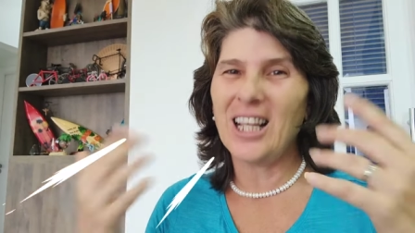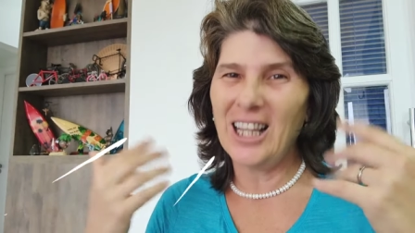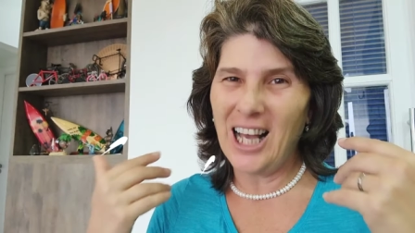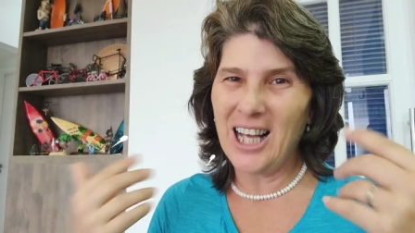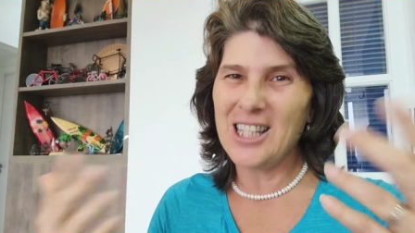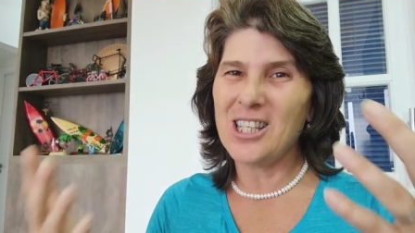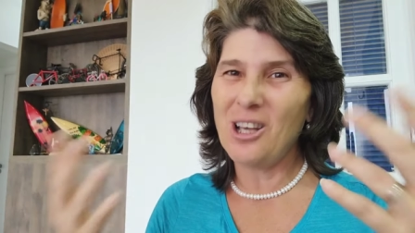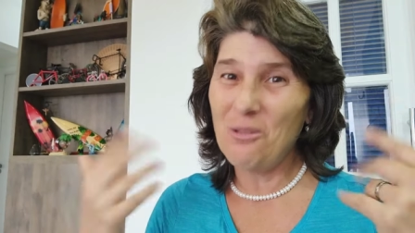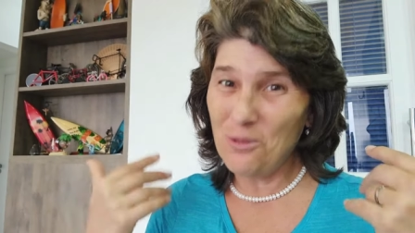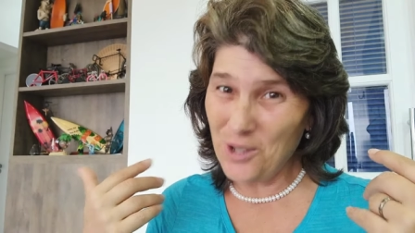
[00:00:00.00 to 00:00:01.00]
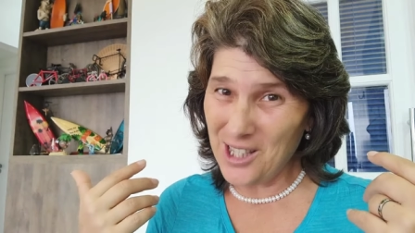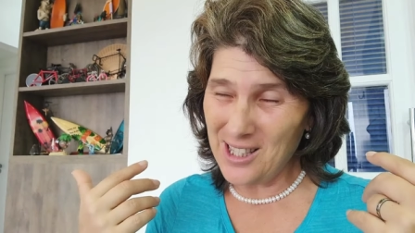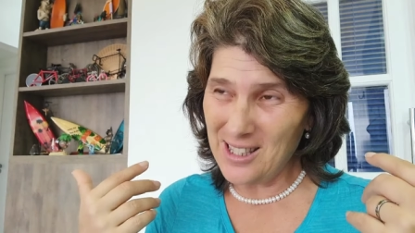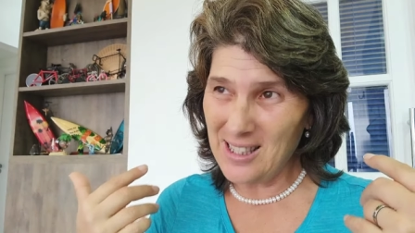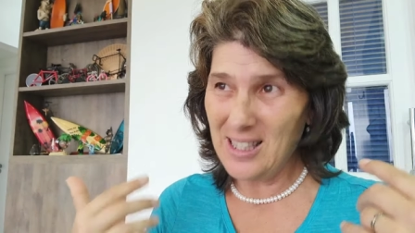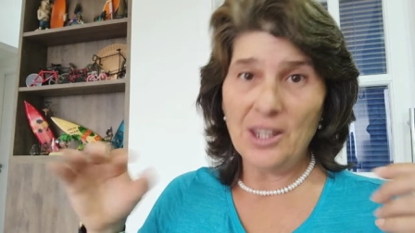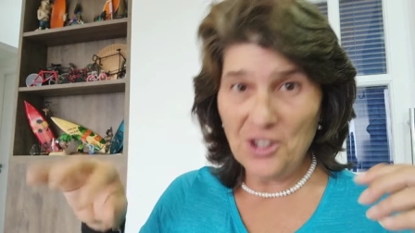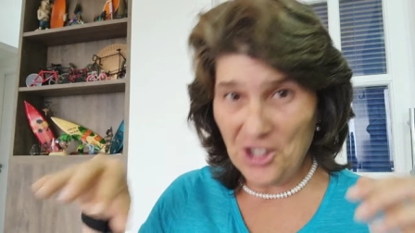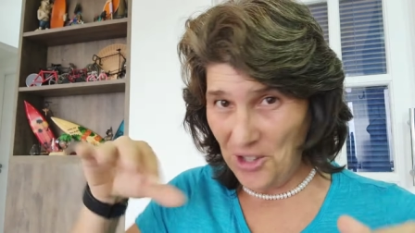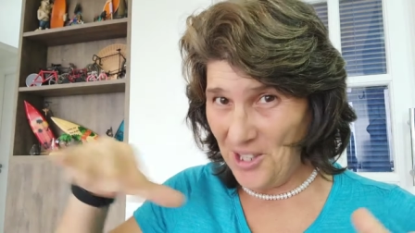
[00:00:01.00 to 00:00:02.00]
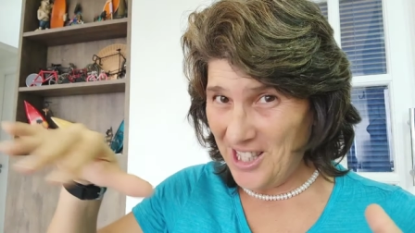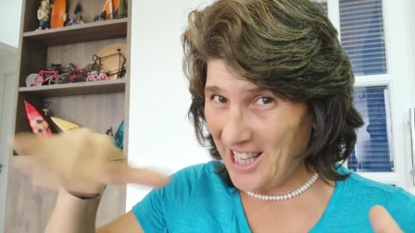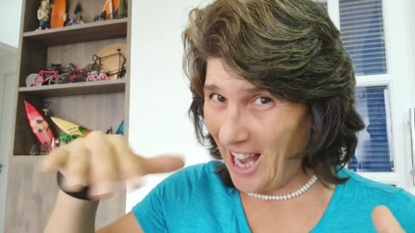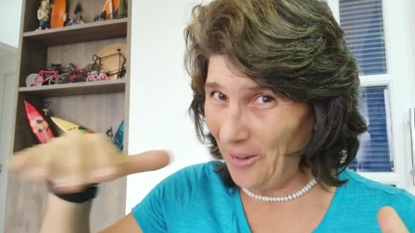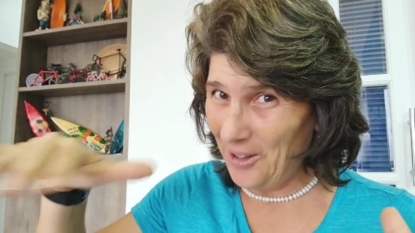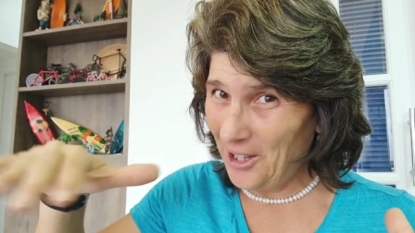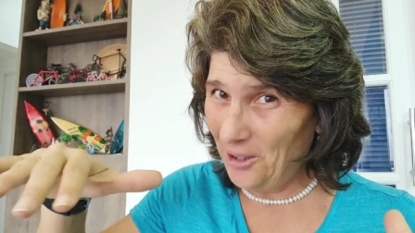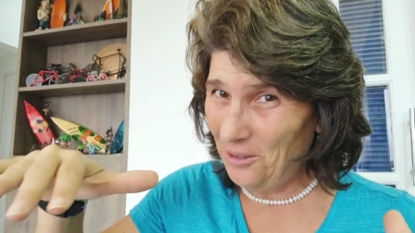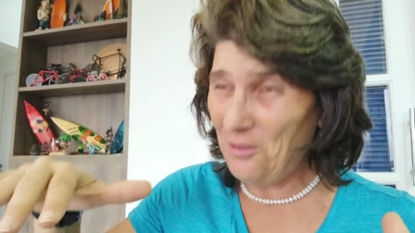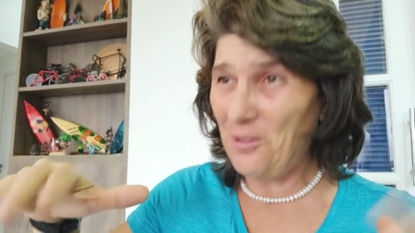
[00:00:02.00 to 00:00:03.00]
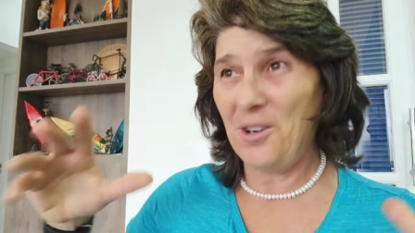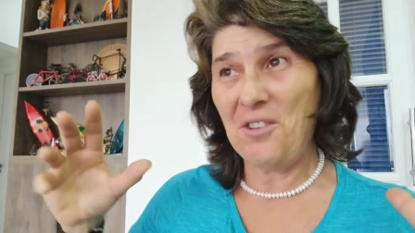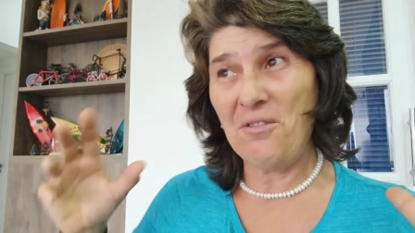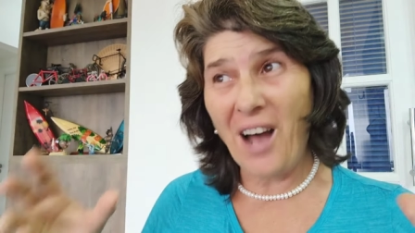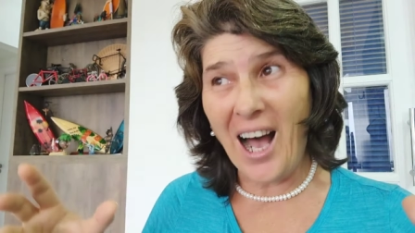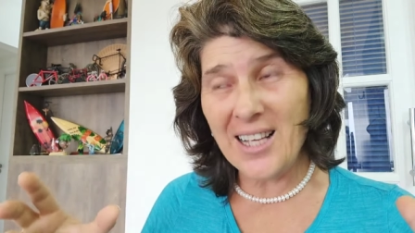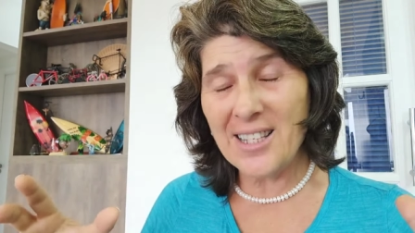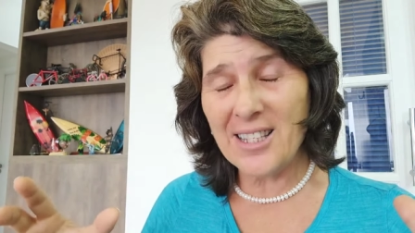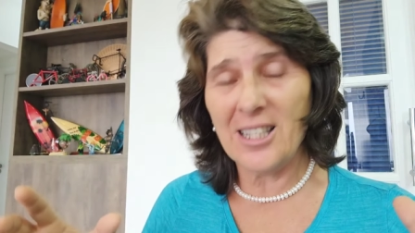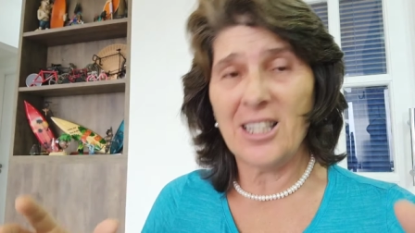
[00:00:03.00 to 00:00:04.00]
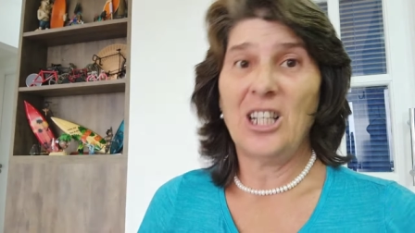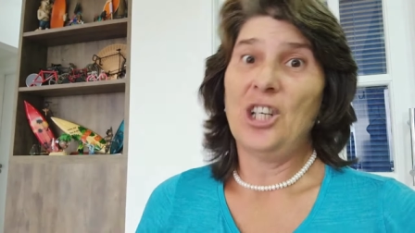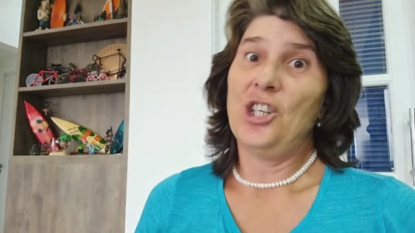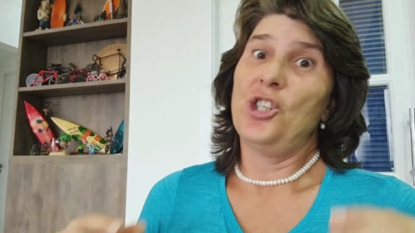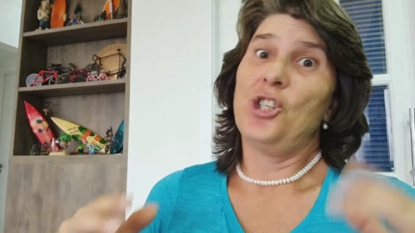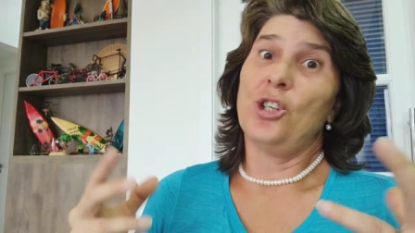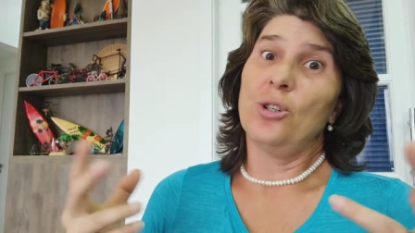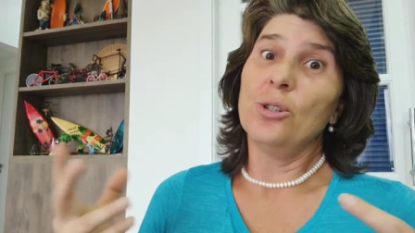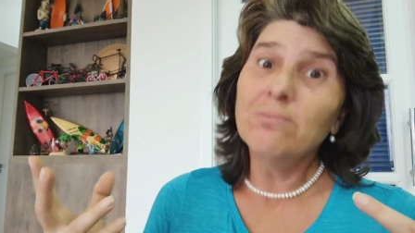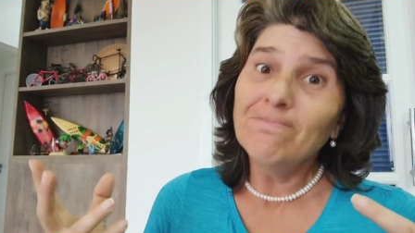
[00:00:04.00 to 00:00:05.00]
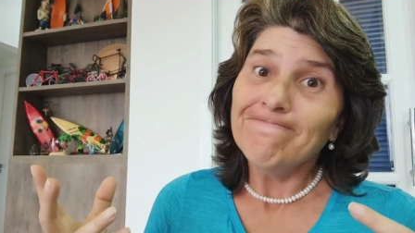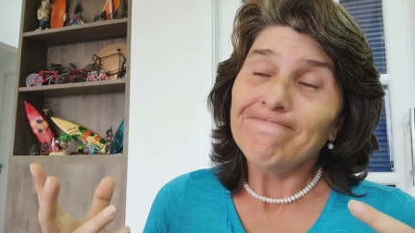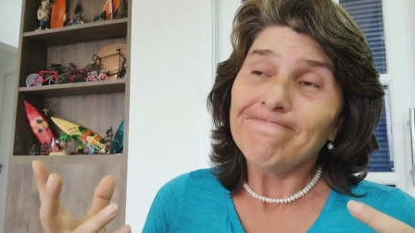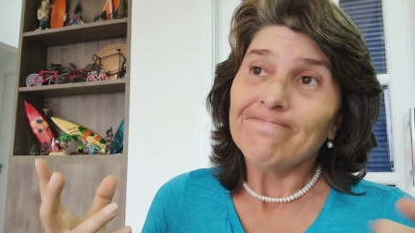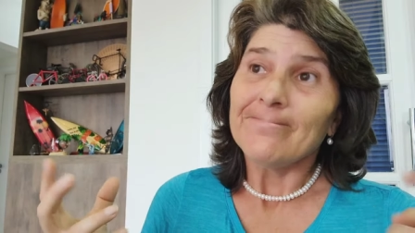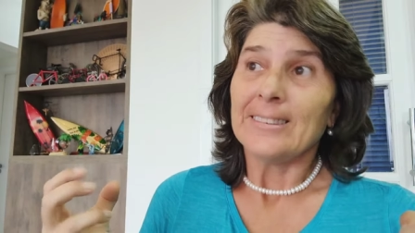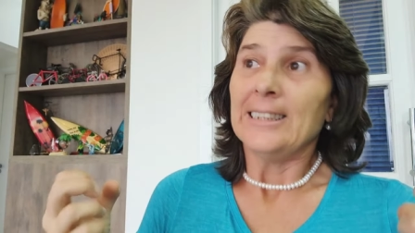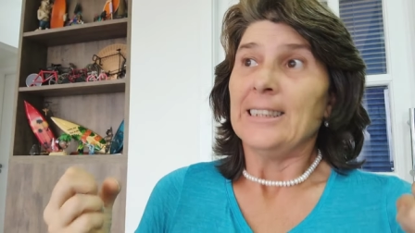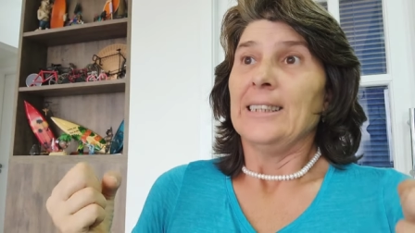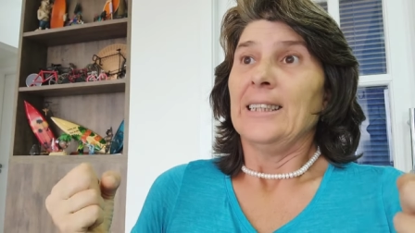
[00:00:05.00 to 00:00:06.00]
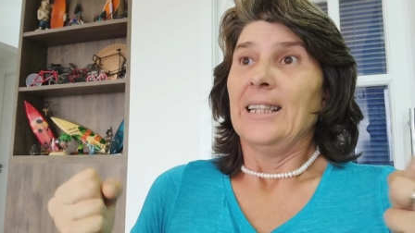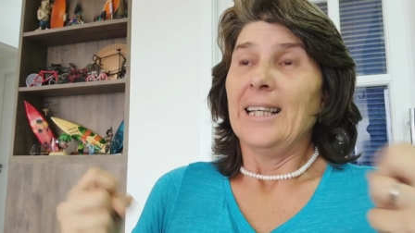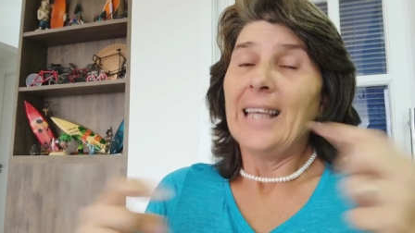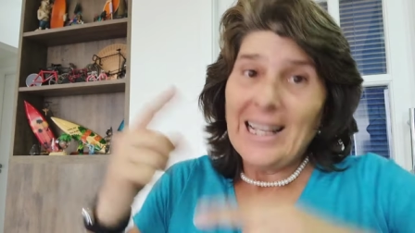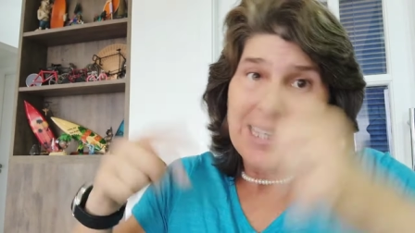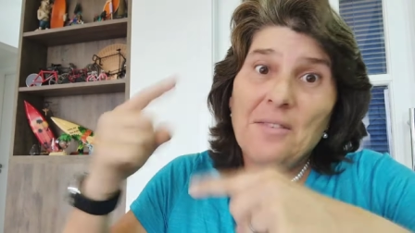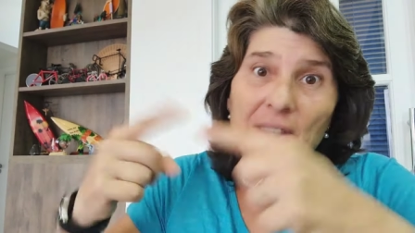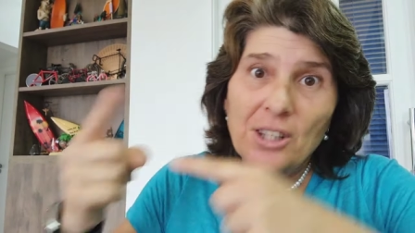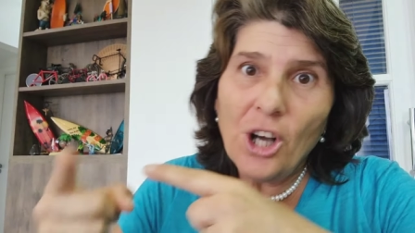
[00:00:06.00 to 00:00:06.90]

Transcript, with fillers: a lot of wind. You're going downhill very fast. So gets even